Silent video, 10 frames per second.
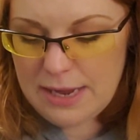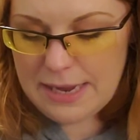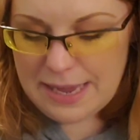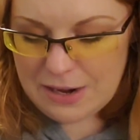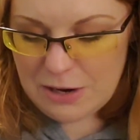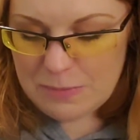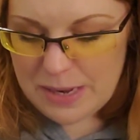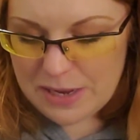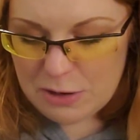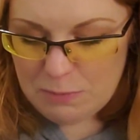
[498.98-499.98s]
get on
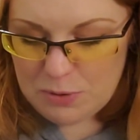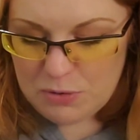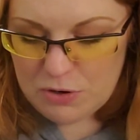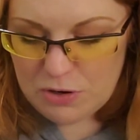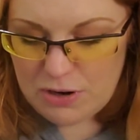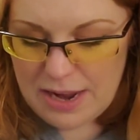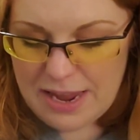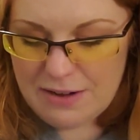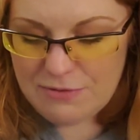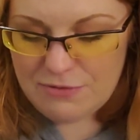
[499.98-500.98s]
my computer
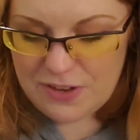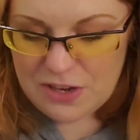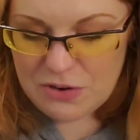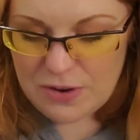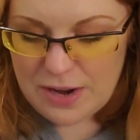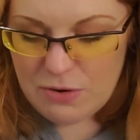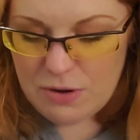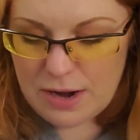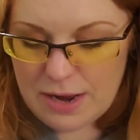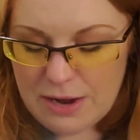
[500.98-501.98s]
and figure out
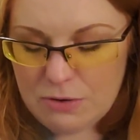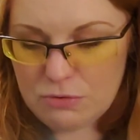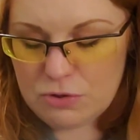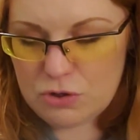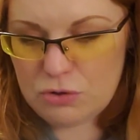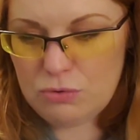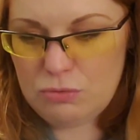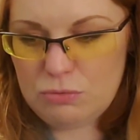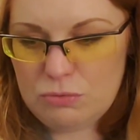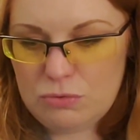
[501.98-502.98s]
how
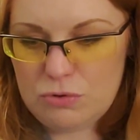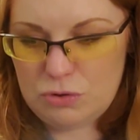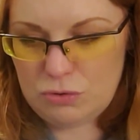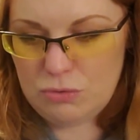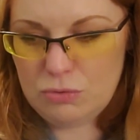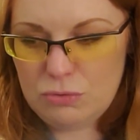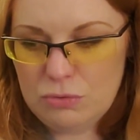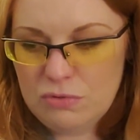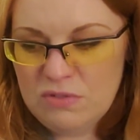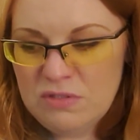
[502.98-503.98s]
to
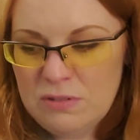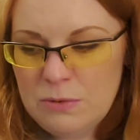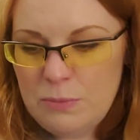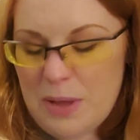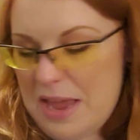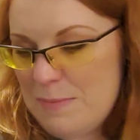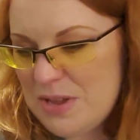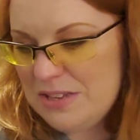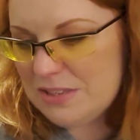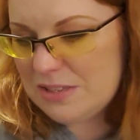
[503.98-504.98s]
do
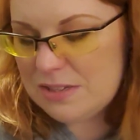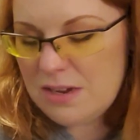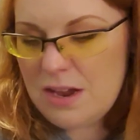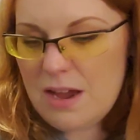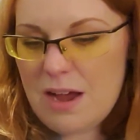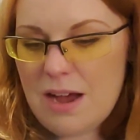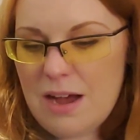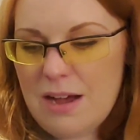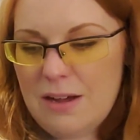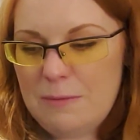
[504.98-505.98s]
payments
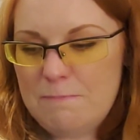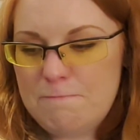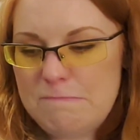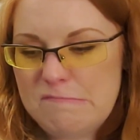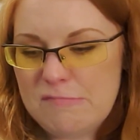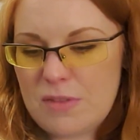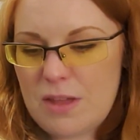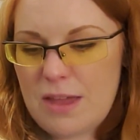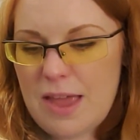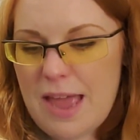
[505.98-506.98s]
um,
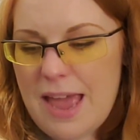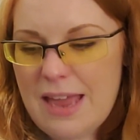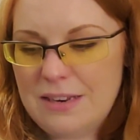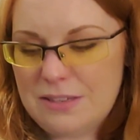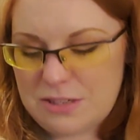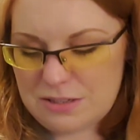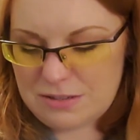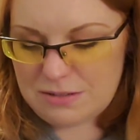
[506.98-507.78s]
and